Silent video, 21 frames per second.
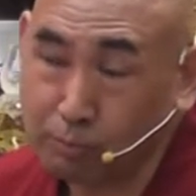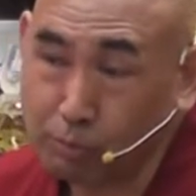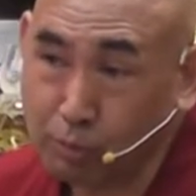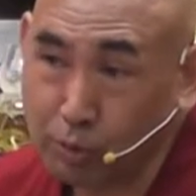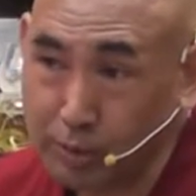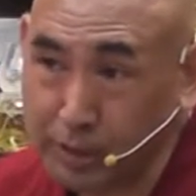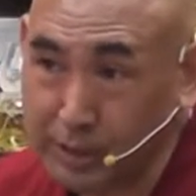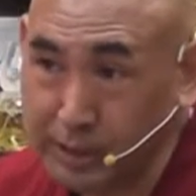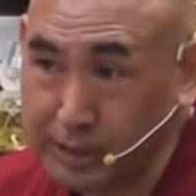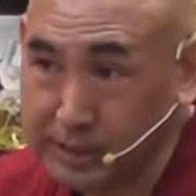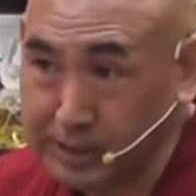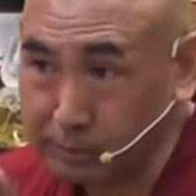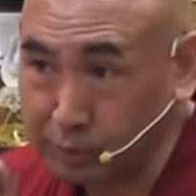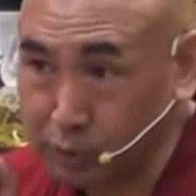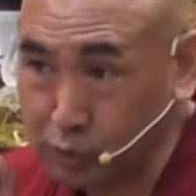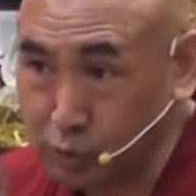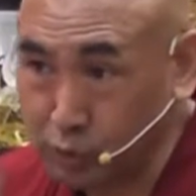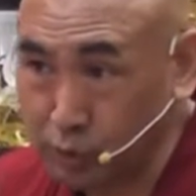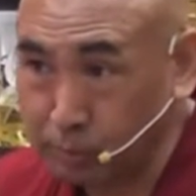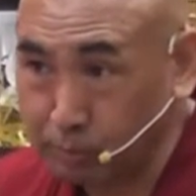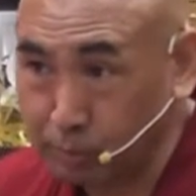Morning time
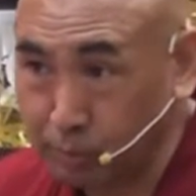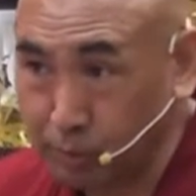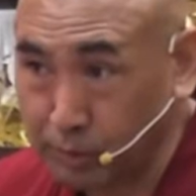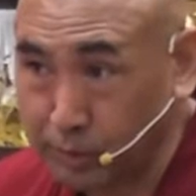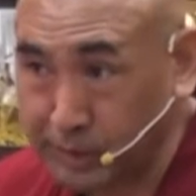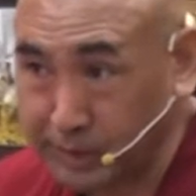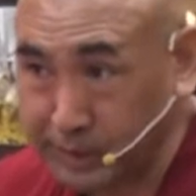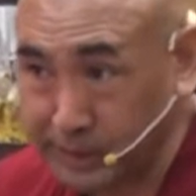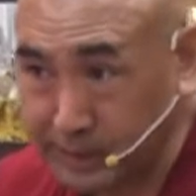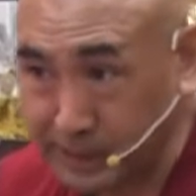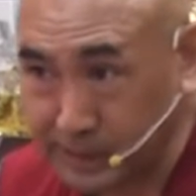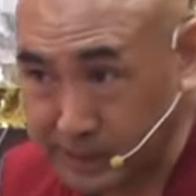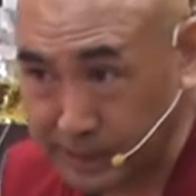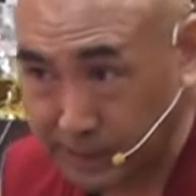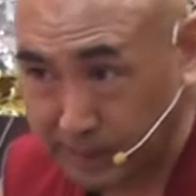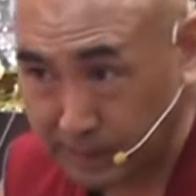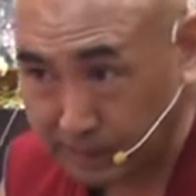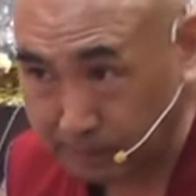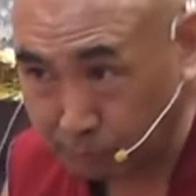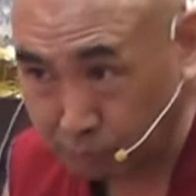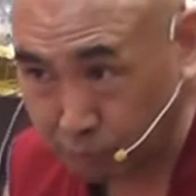is so important. It's the
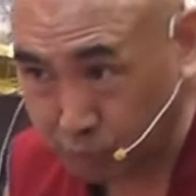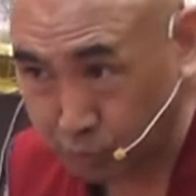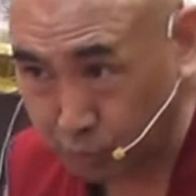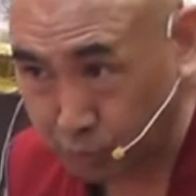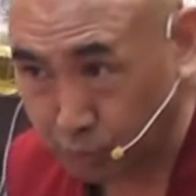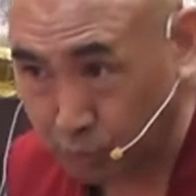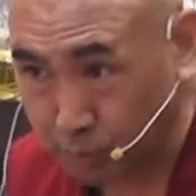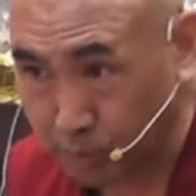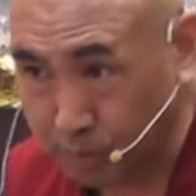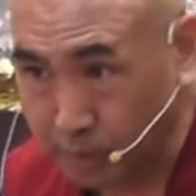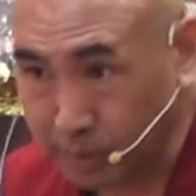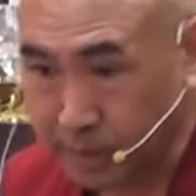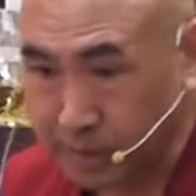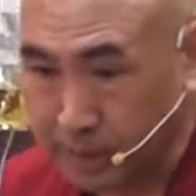time to